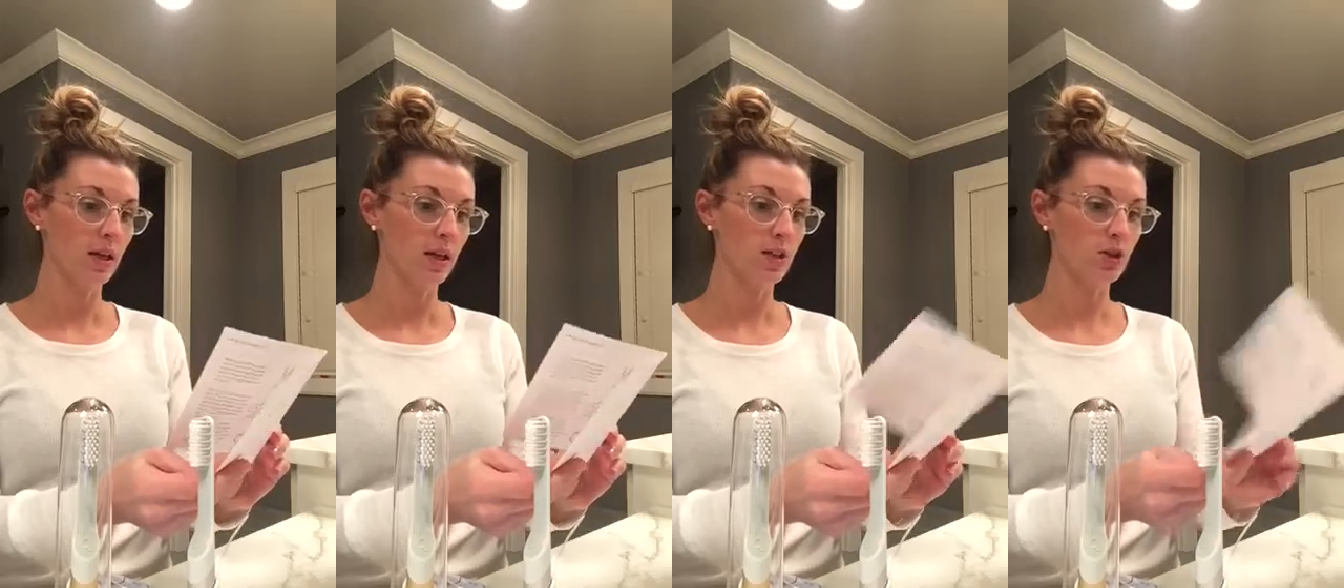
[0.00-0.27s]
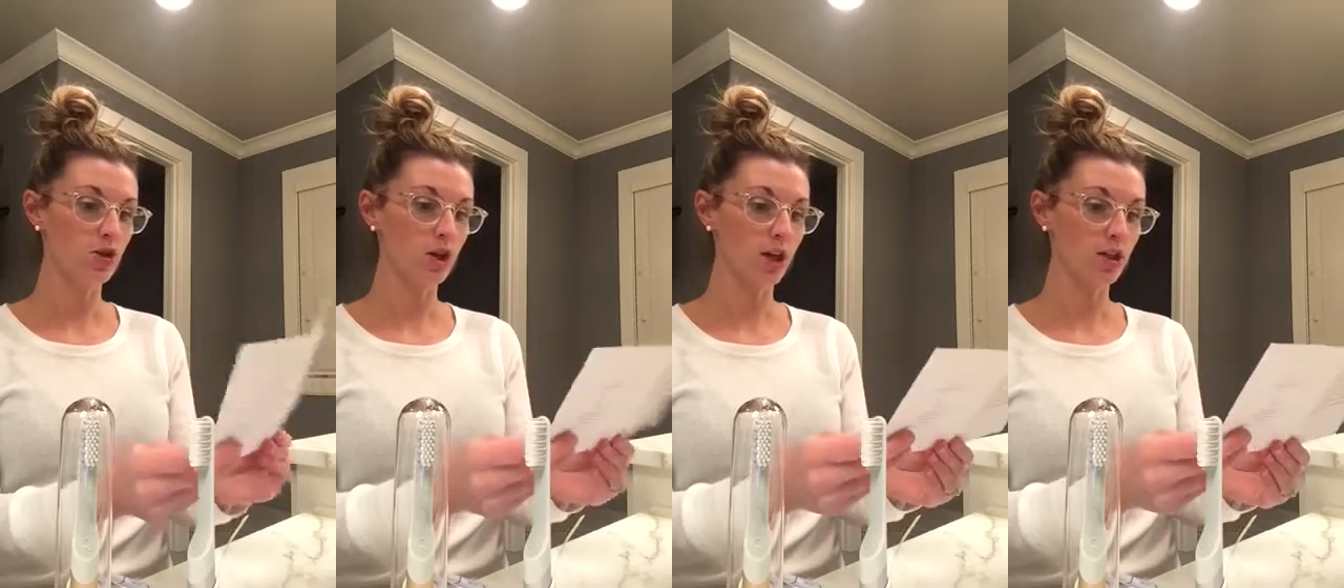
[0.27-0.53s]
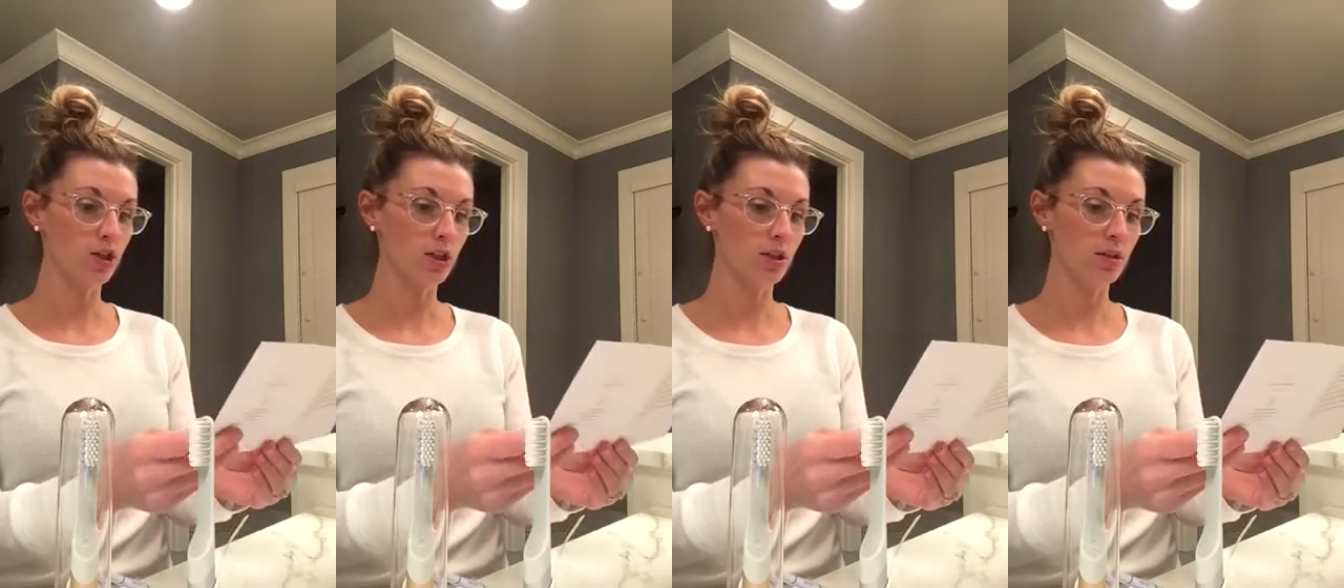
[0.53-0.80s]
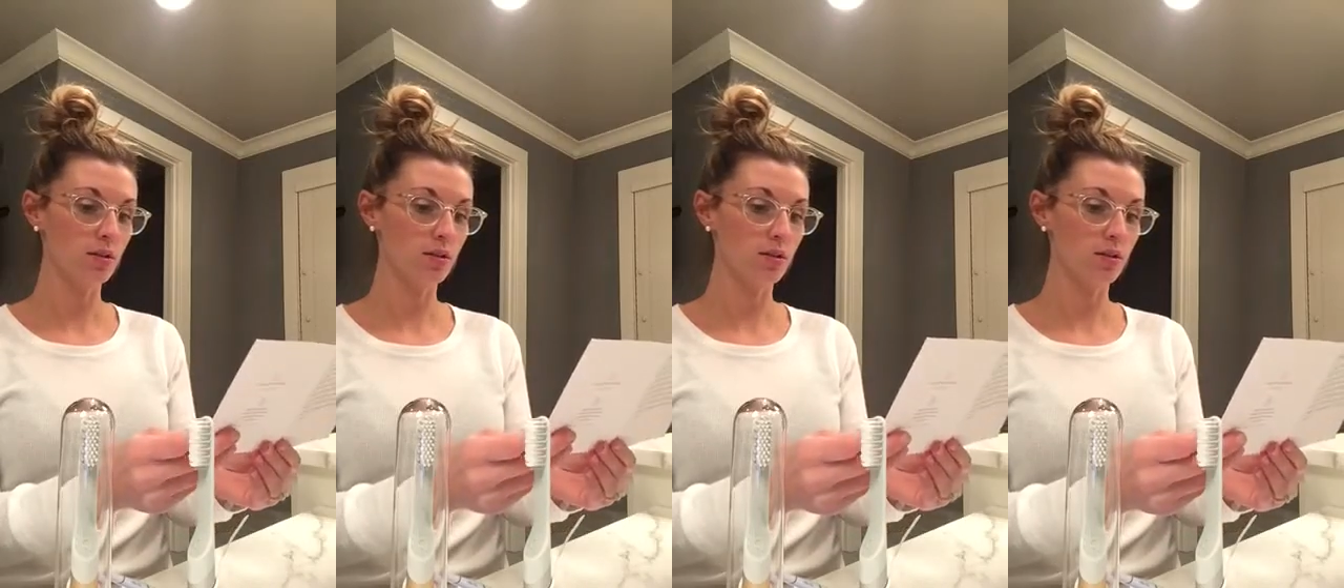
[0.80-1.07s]

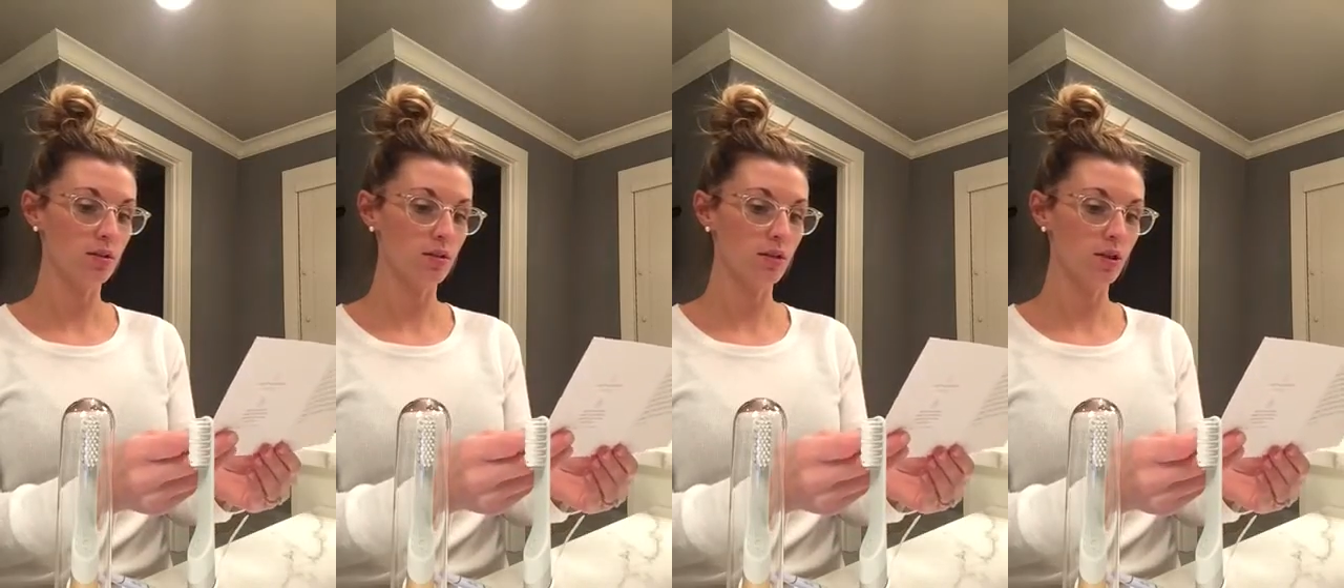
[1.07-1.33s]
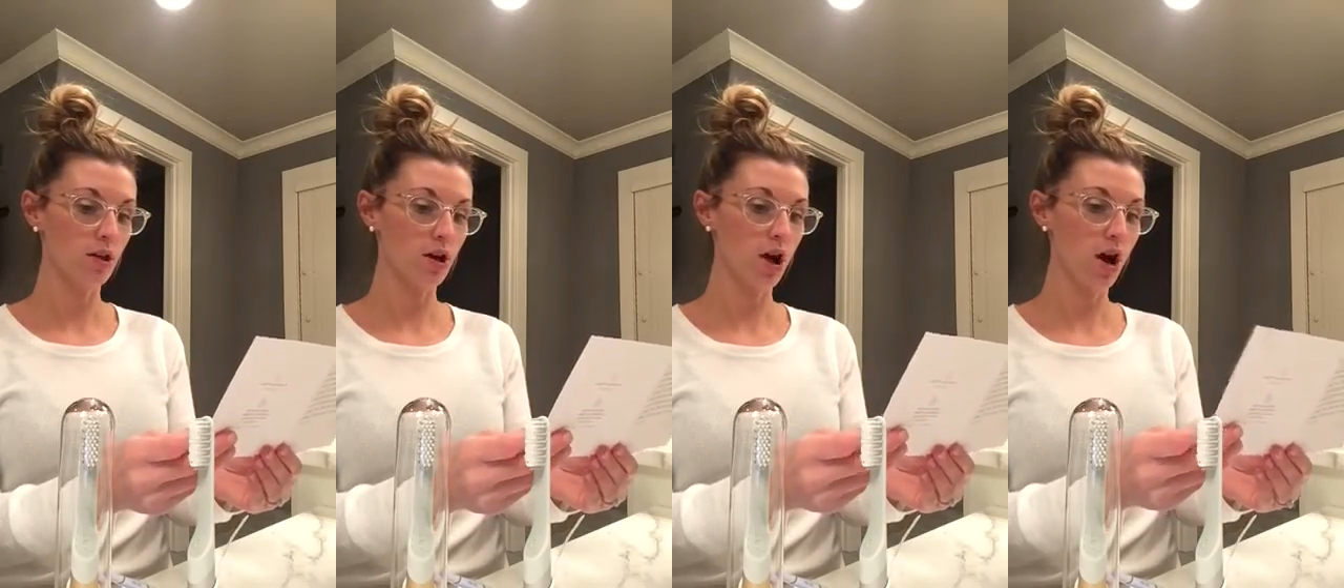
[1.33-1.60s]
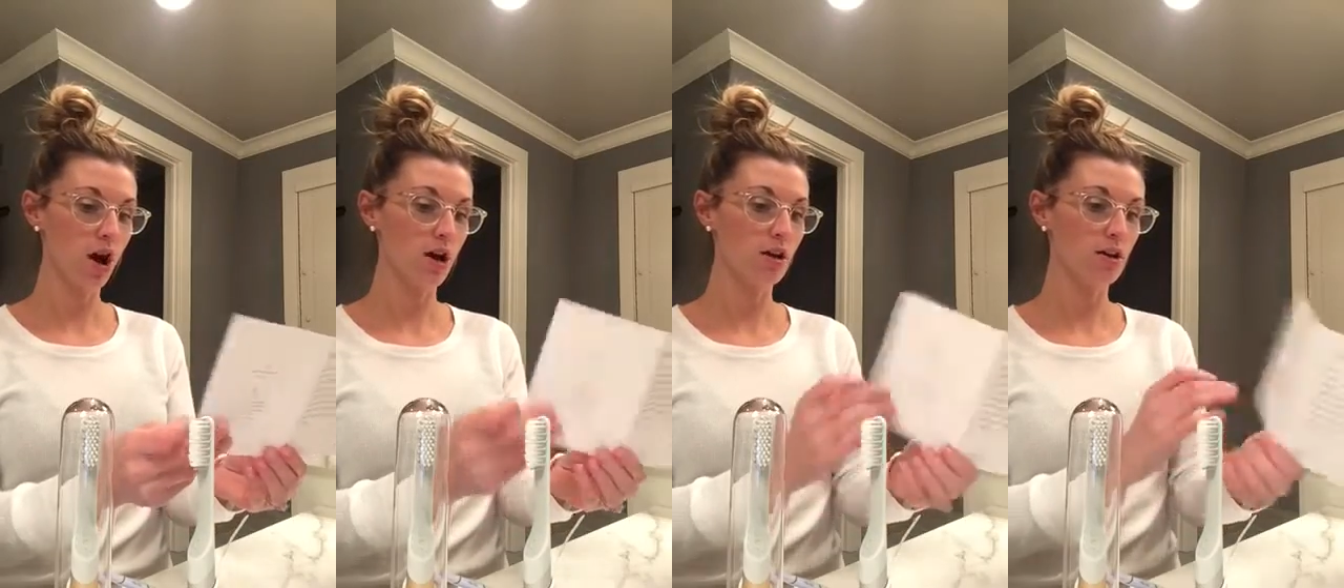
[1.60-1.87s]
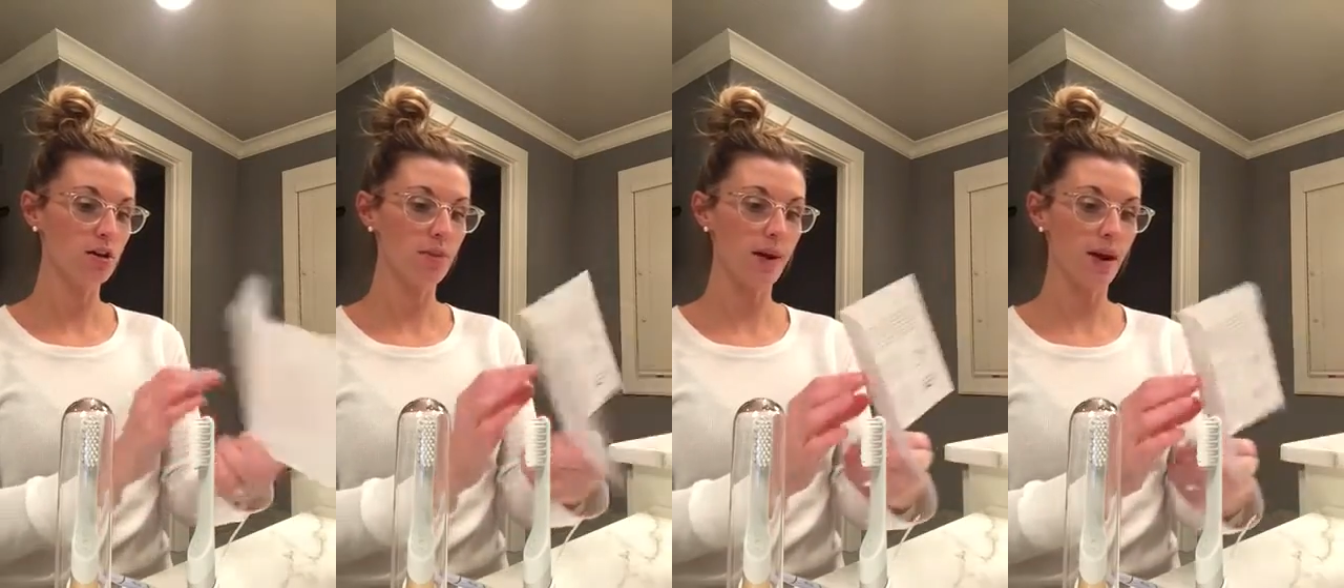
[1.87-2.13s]
instruction
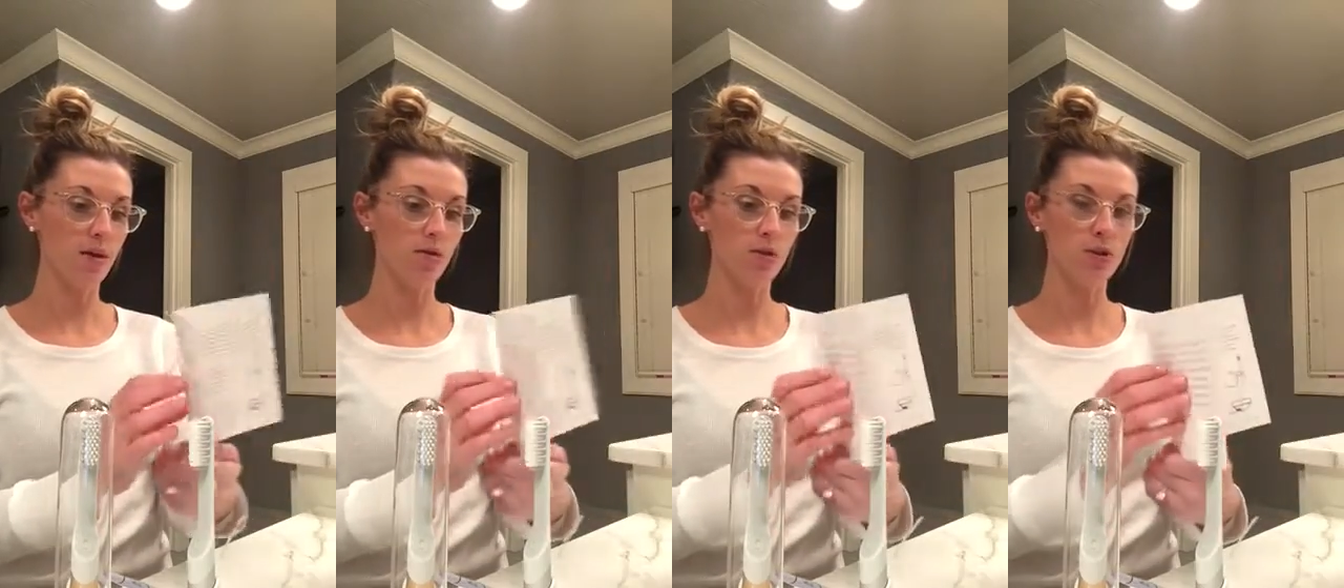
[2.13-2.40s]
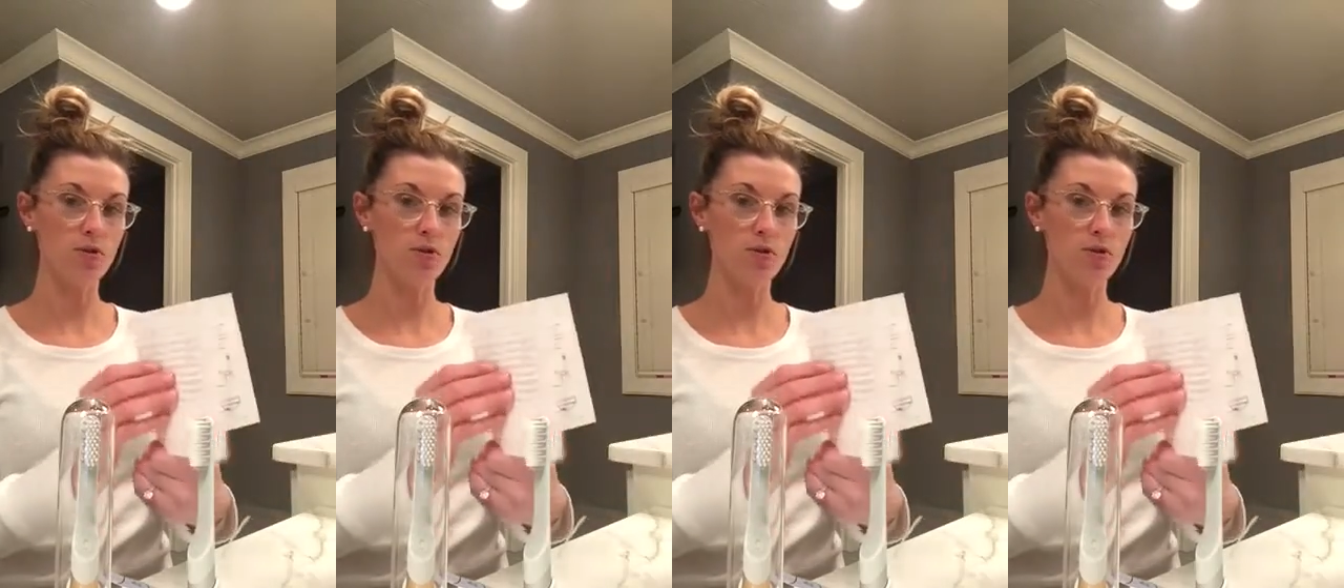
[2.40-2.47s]
card about